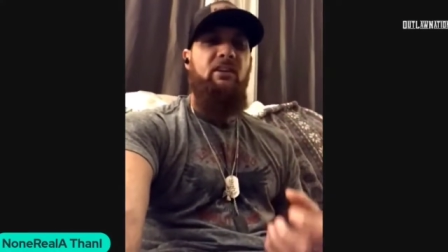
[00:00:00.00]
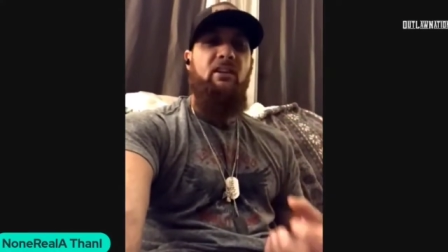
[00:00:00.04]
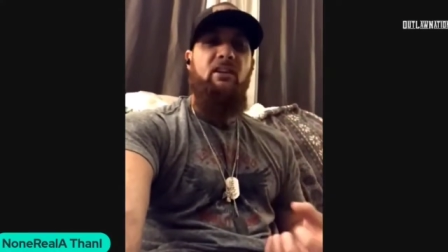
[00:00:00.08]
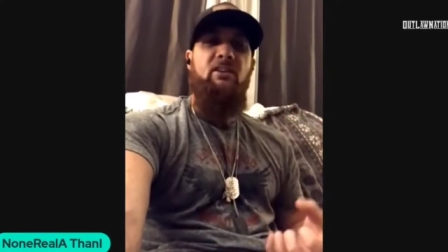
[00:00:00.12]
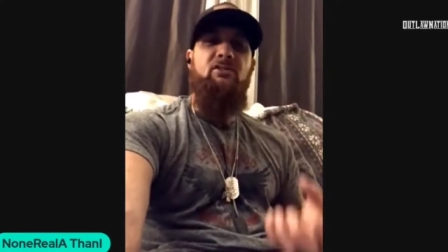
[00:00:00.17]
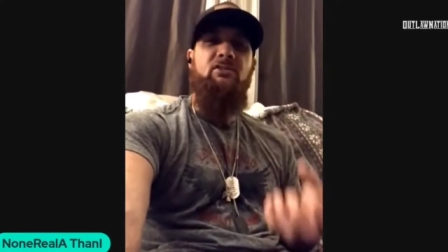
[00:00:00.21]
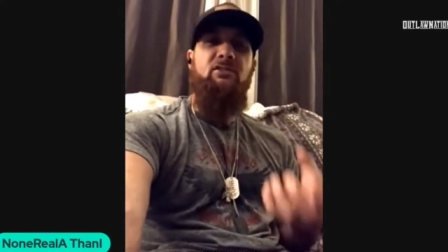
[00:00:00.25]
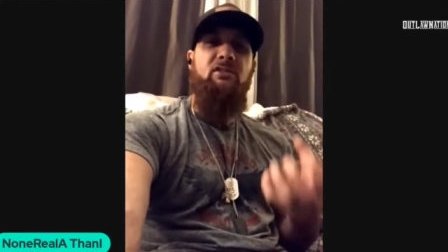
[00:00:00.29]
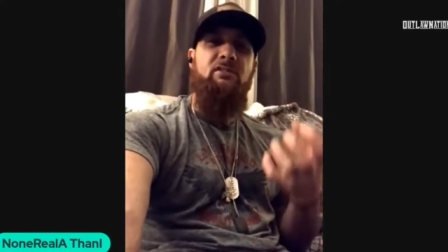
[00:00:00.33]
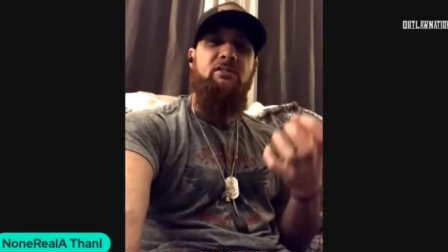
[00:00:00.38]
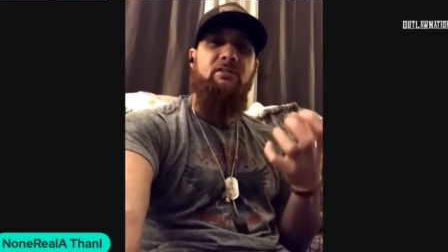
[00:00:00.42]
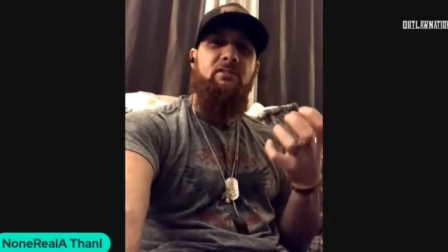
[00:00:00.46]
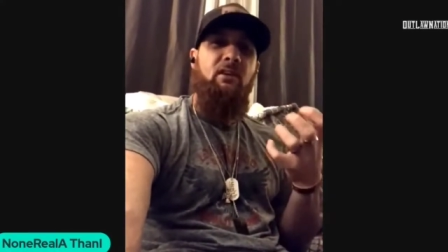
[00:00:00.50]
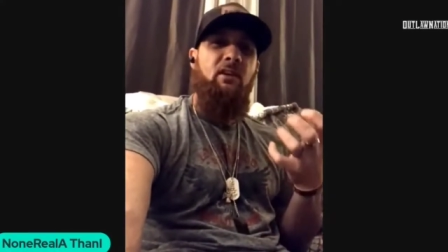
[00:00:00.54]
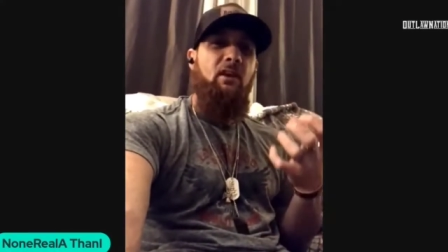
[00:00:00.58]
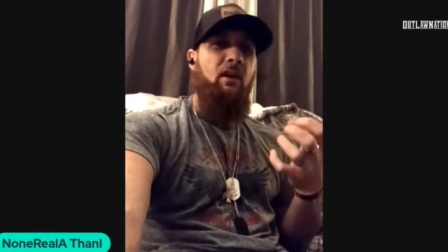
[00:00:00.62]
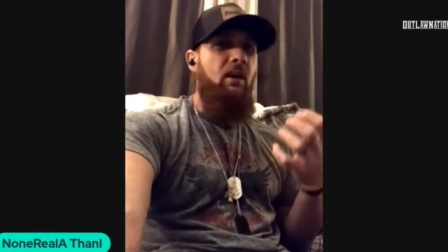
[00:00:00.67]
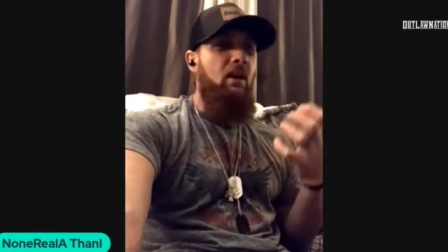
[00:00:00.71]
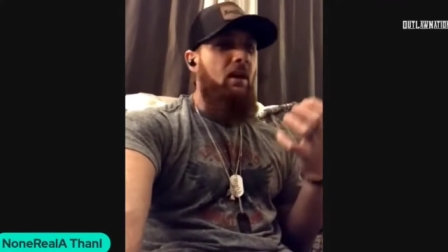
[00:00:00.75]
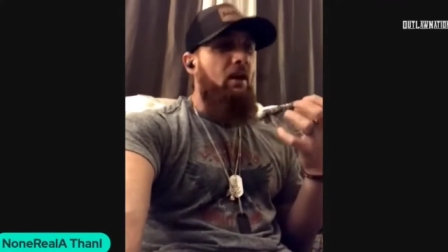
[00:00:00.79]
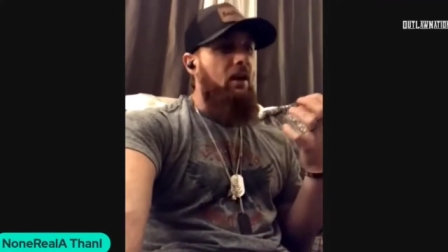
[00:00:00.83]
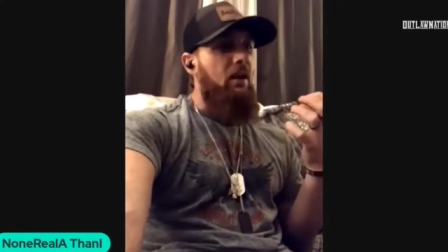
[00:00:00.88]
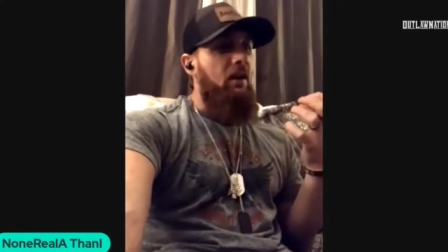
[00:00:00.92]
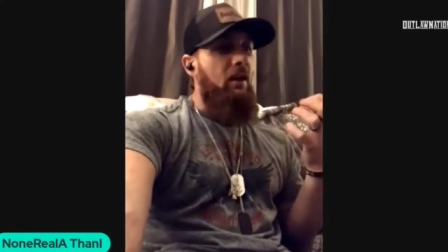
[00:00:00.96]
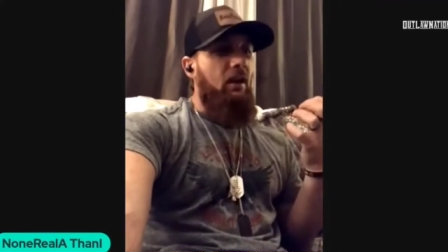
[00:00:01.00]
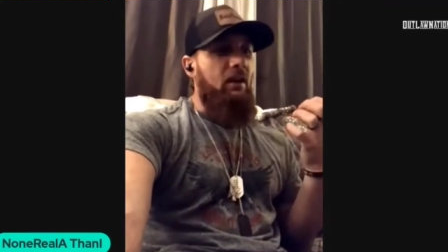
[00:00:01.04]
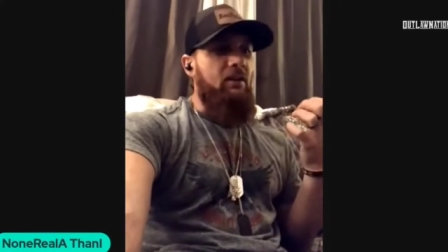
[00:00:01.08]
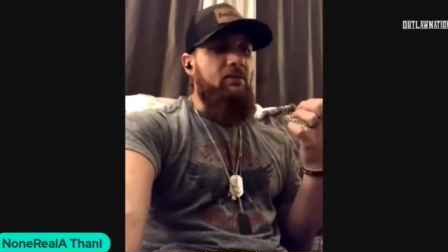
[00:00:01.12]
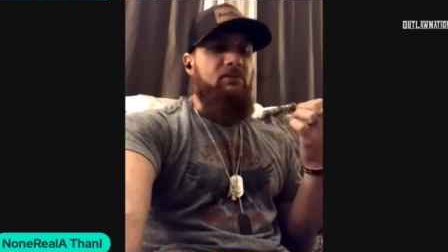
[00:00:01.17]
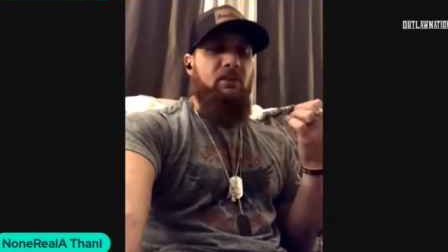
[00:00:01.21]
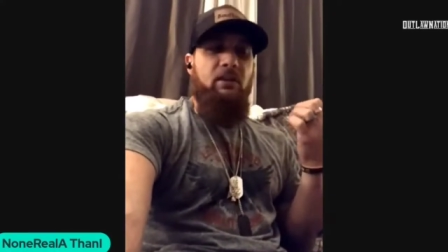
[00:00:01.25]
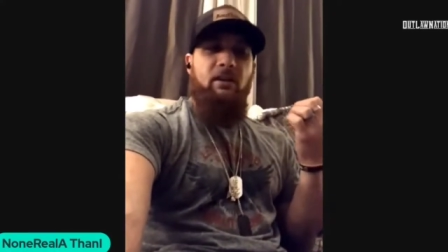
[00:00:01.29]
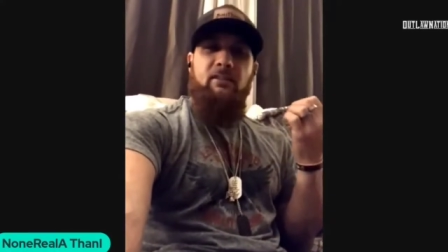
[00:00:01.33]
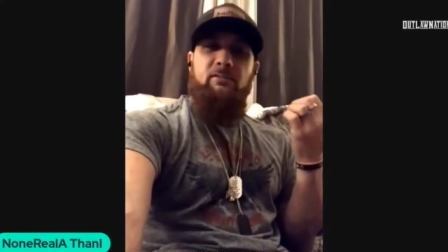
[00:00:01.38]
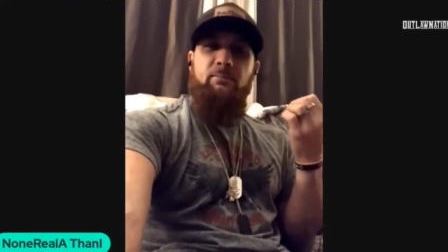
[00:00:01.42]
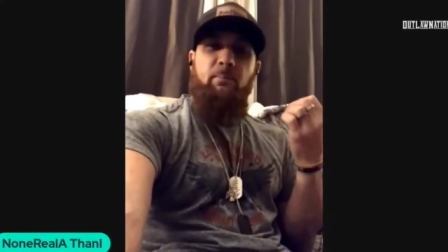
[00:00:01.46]
It's just, it's
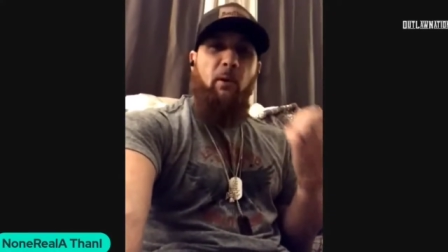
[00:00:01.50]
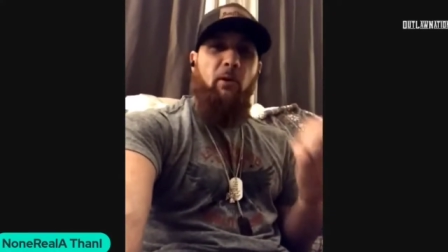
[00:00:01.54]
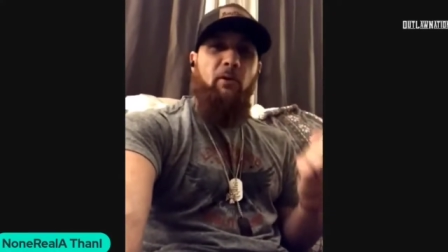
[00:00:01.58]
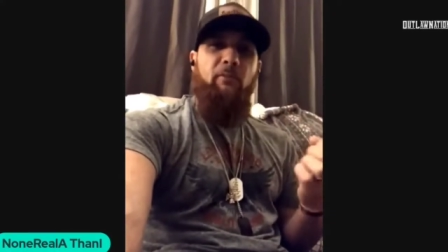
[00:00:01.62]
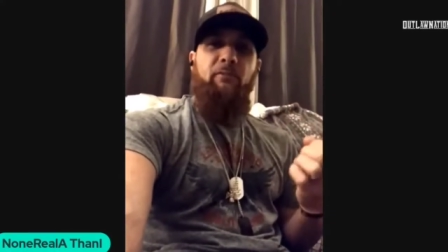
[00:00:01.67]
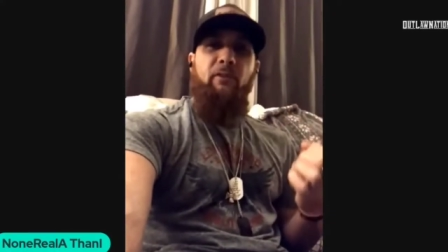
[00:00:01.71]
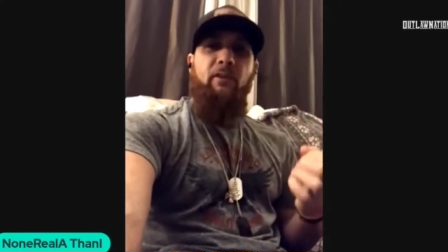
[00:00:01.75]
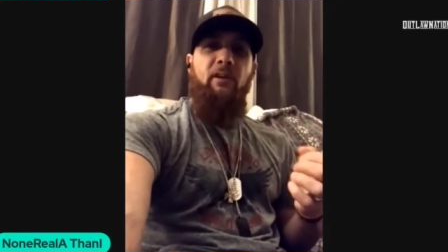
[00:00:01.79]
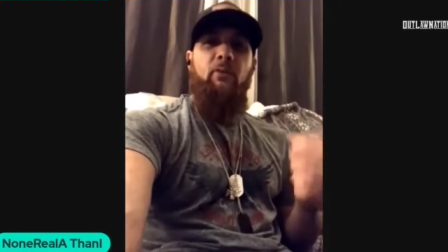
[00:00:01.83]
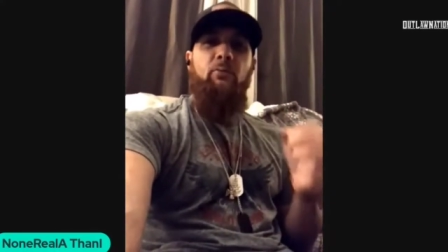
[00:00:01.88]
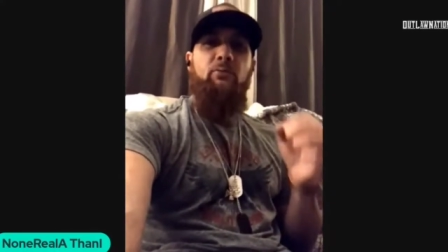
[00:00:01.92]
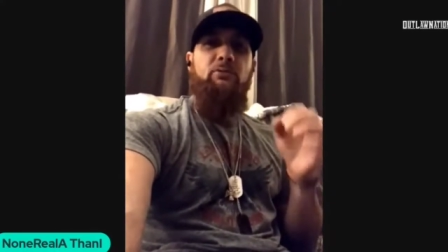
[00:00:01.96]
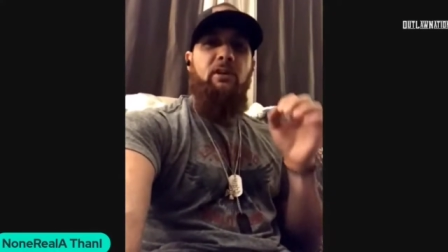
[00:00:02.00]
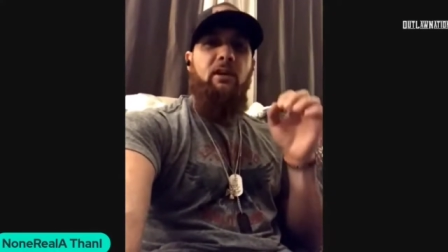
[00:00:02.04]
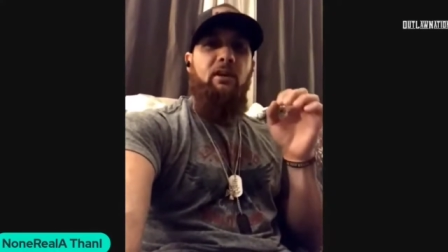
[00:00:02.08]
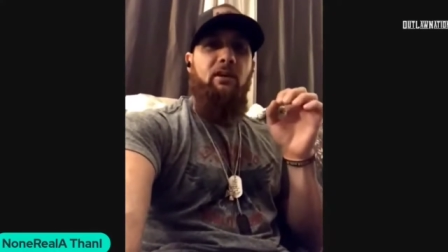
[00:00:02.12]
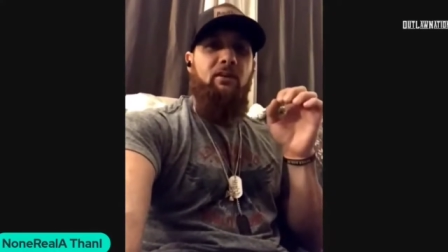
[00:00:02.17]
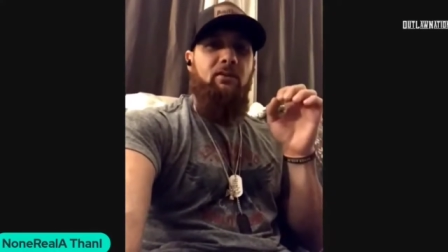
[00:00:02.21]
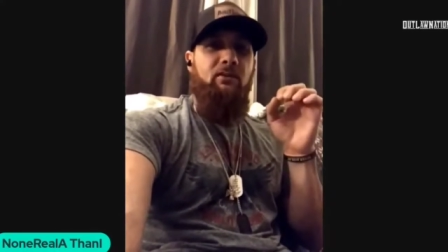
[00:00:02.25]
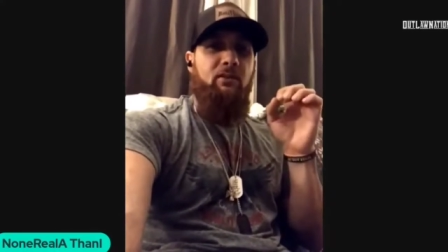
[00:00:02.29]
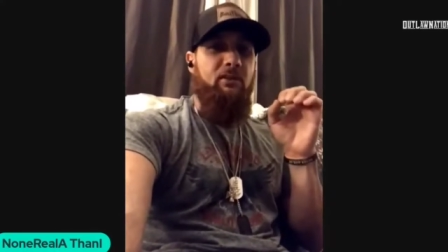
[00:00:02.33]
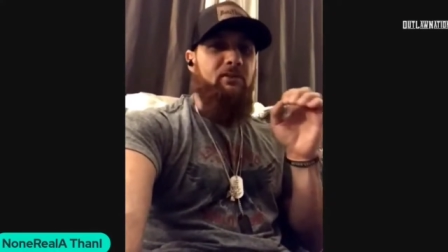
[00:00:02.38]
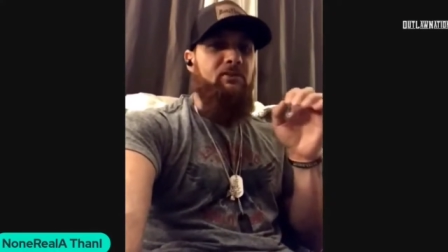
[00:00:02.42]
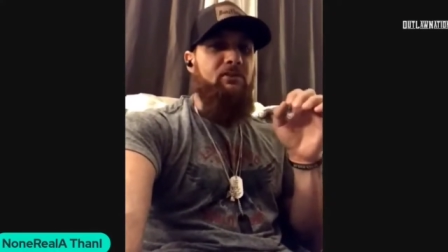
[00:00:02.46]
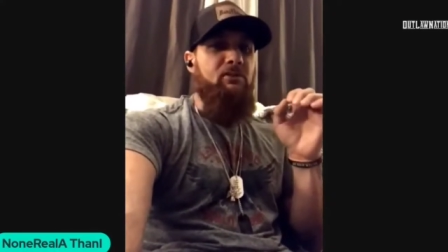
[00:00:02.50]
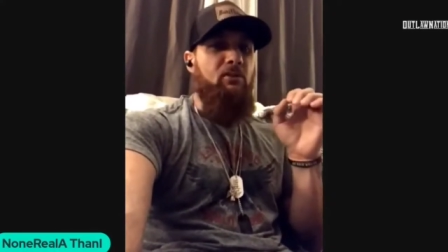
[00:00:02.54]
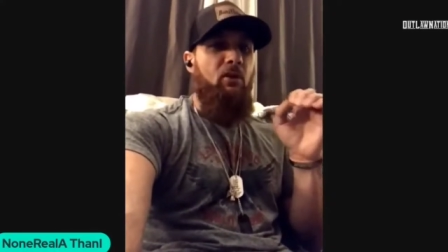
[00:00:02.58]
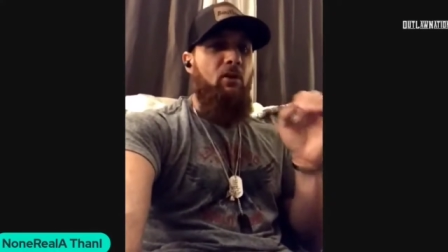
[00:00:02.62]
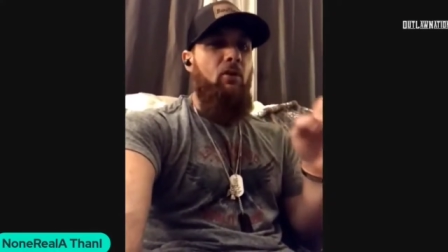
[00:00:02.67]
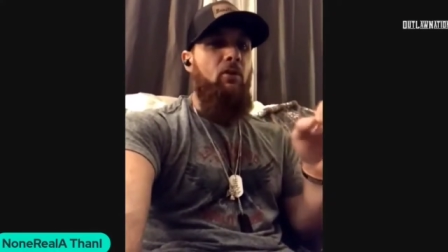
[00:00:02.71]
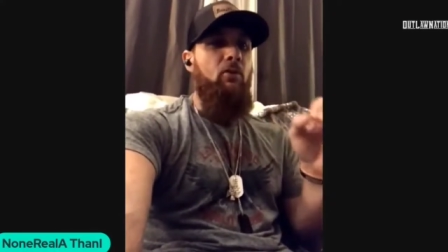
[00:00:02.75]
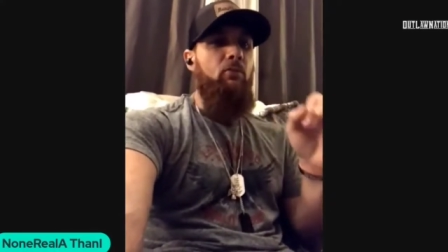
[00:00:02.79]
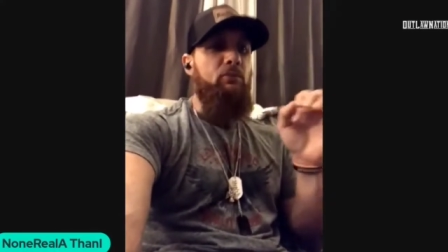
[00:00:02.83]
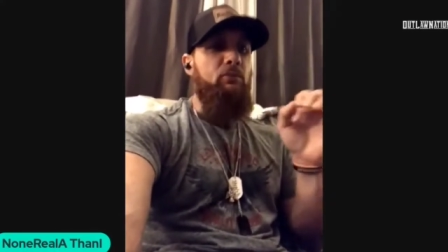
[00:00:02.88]
it's perfect." It was like this song